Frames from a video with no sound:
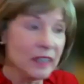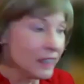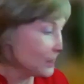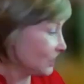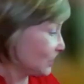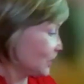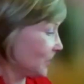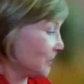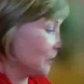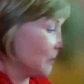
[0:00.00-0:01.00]

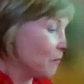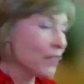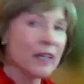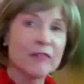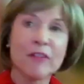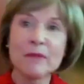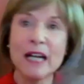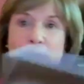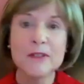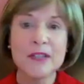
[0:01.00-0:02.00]
So from time
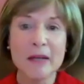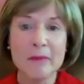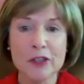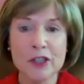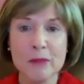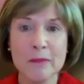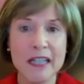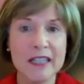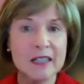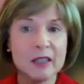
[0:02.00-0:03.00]
to time, you'll see me
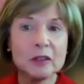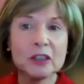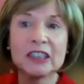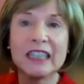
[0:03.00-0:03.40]
making notes,